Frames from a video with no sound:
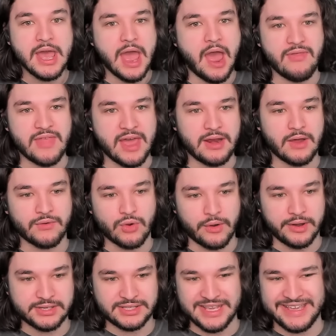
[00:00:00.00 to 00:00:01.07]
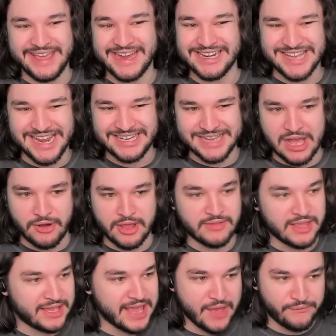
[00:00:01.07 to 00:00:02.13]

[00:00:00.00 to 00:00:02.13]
And then, of course, they can't take down it, they can't